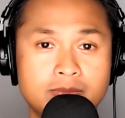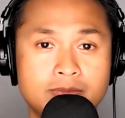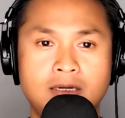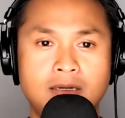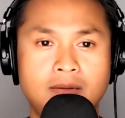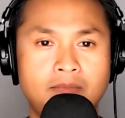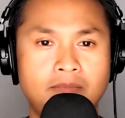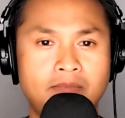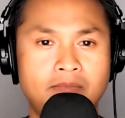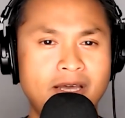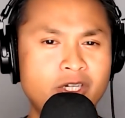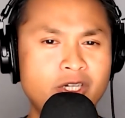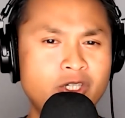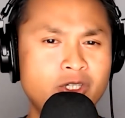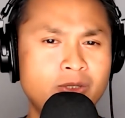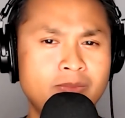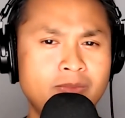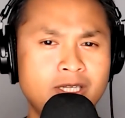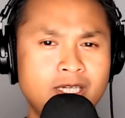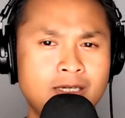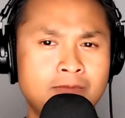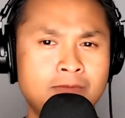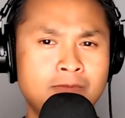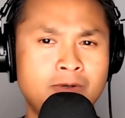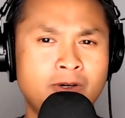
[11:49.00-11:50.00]
Measurement
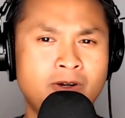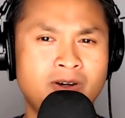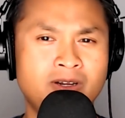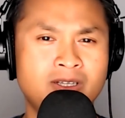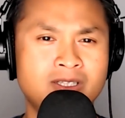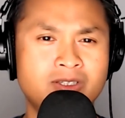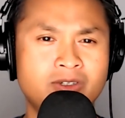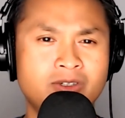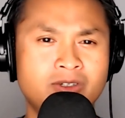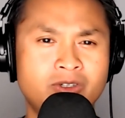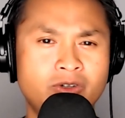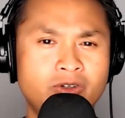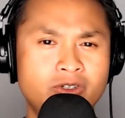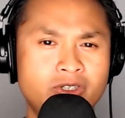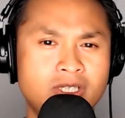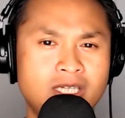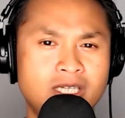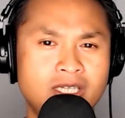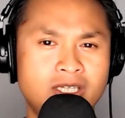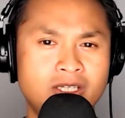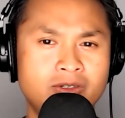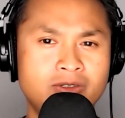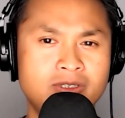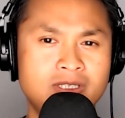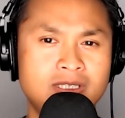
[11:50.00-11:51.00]
components are usually
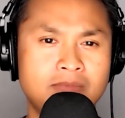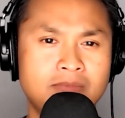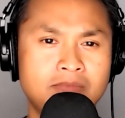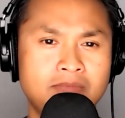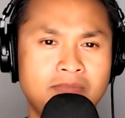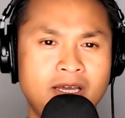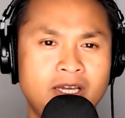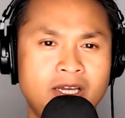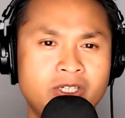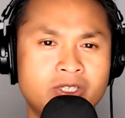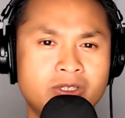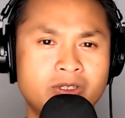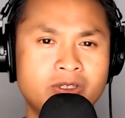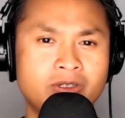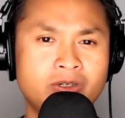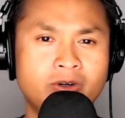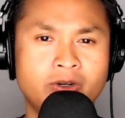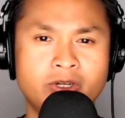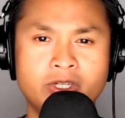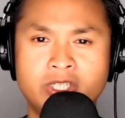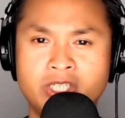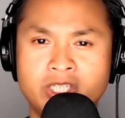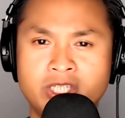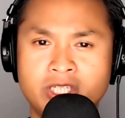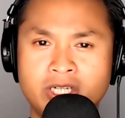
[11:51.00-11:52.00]
used to measure or
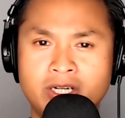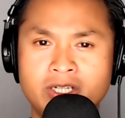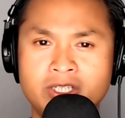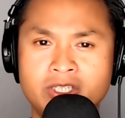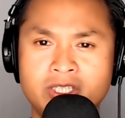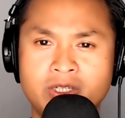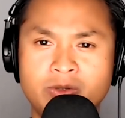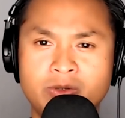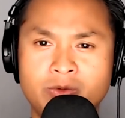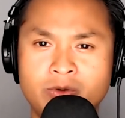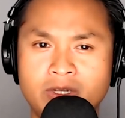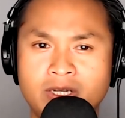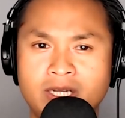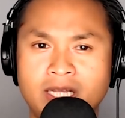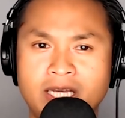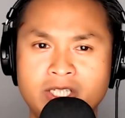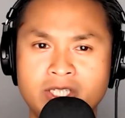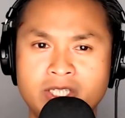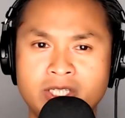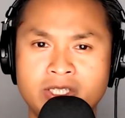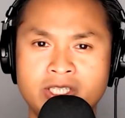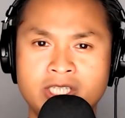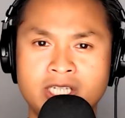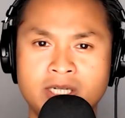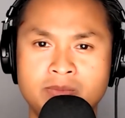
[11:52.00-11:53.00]
judge the
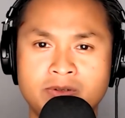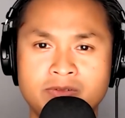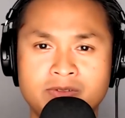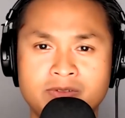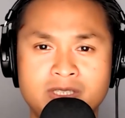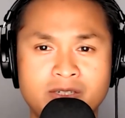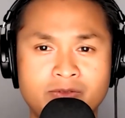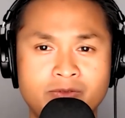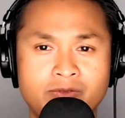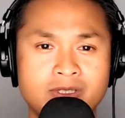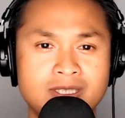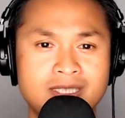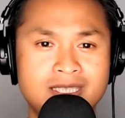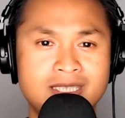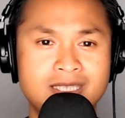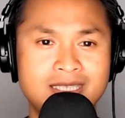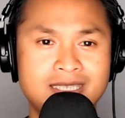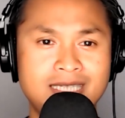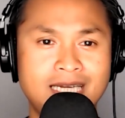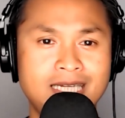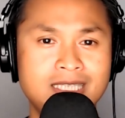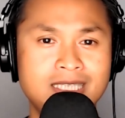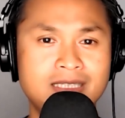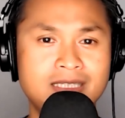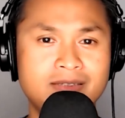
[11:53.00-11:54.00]
relationship of different
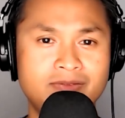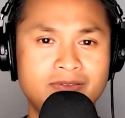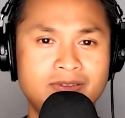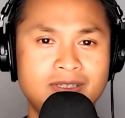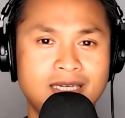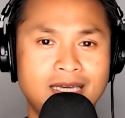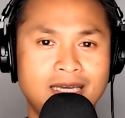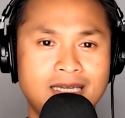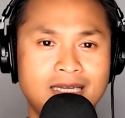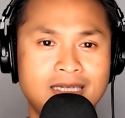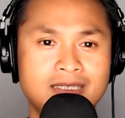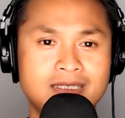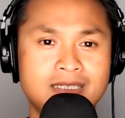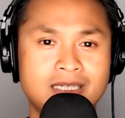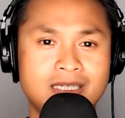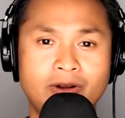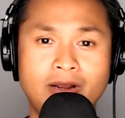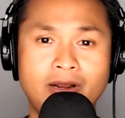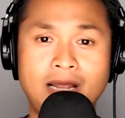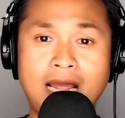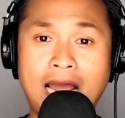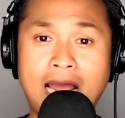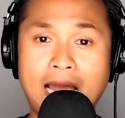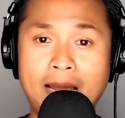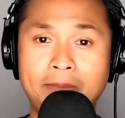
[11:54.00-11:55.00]
states of things that are
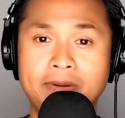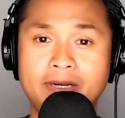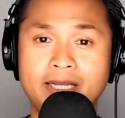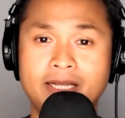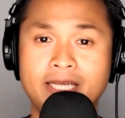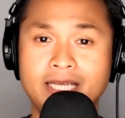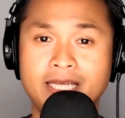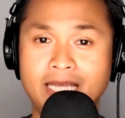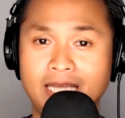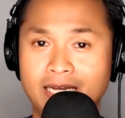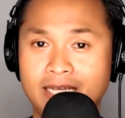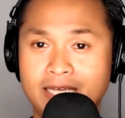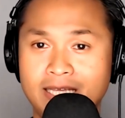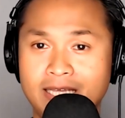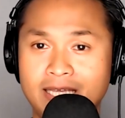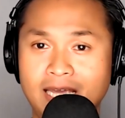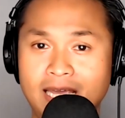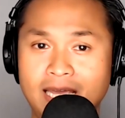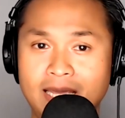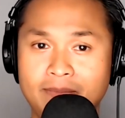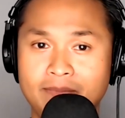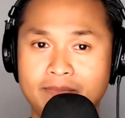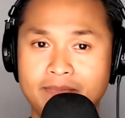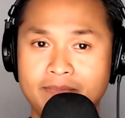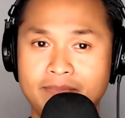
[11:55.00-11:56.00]
happening in a
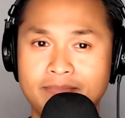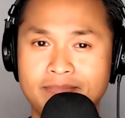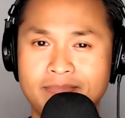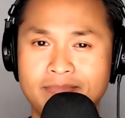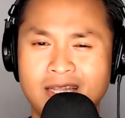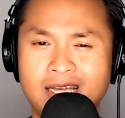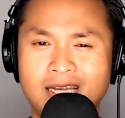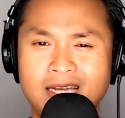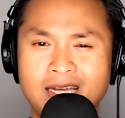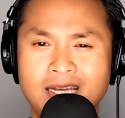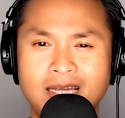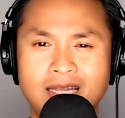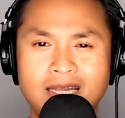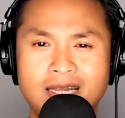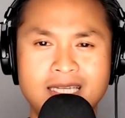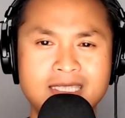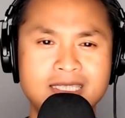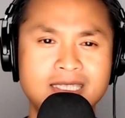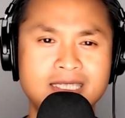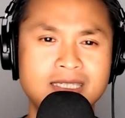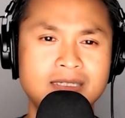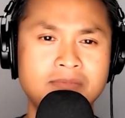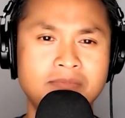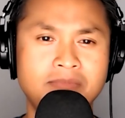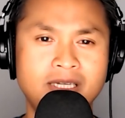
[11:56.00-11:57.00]
game. These
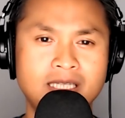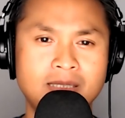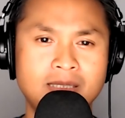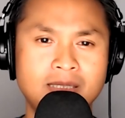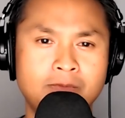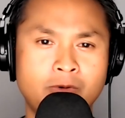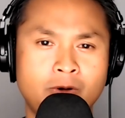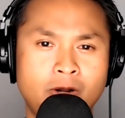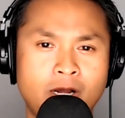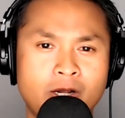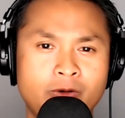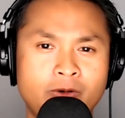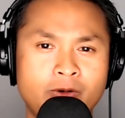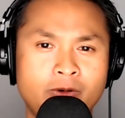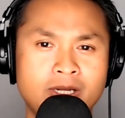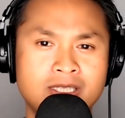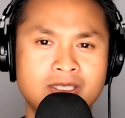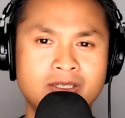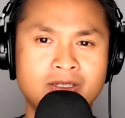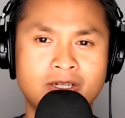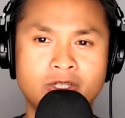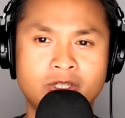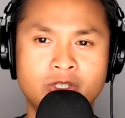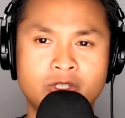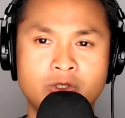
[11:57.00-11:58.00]
can be the progress on a
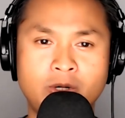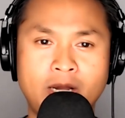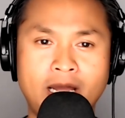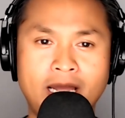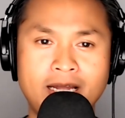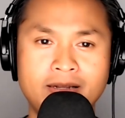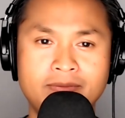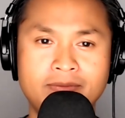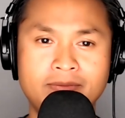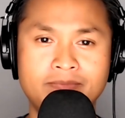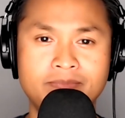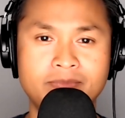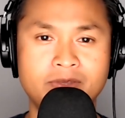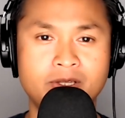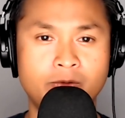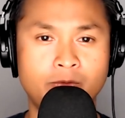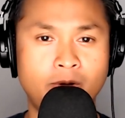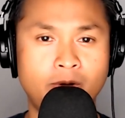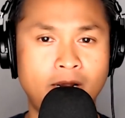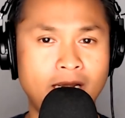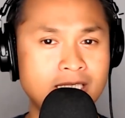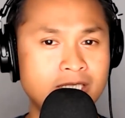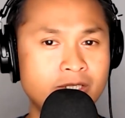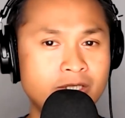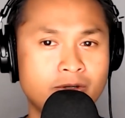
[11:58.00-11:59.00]
track, the
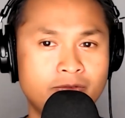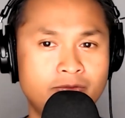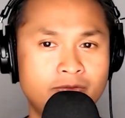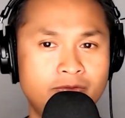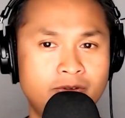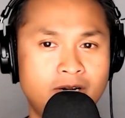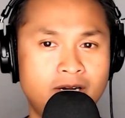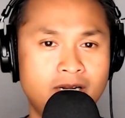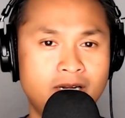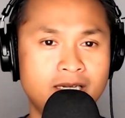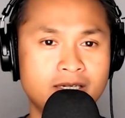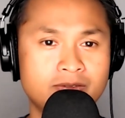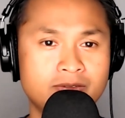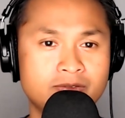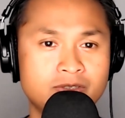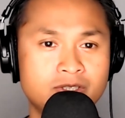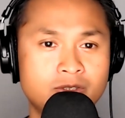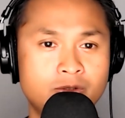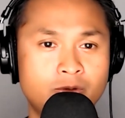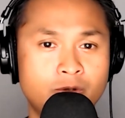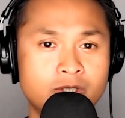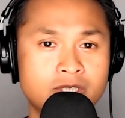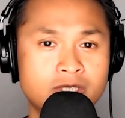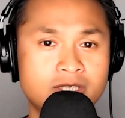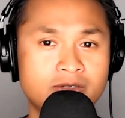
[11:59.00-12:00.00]
rising or falling of
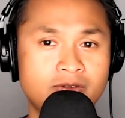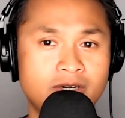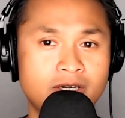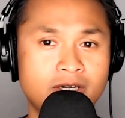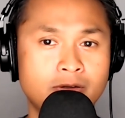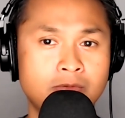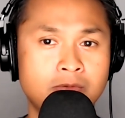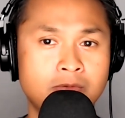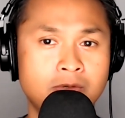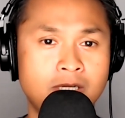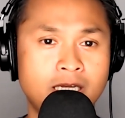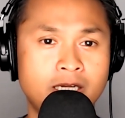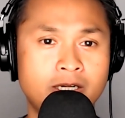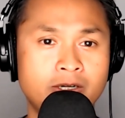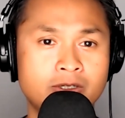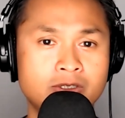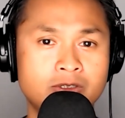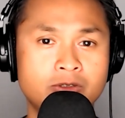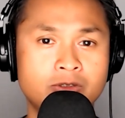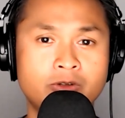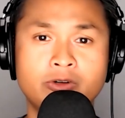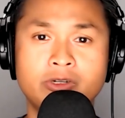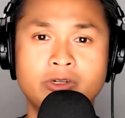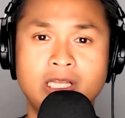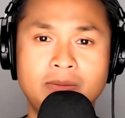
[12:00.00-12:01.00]
scores of other players,
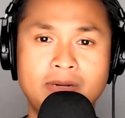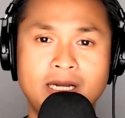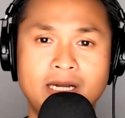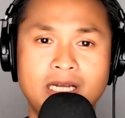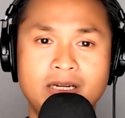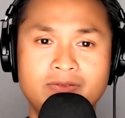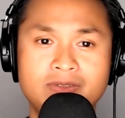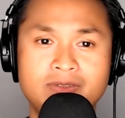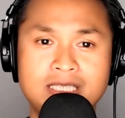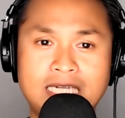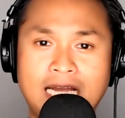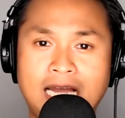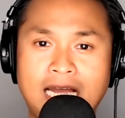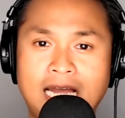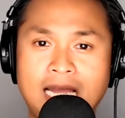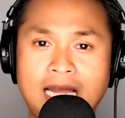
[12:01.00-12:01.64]
or the amount of time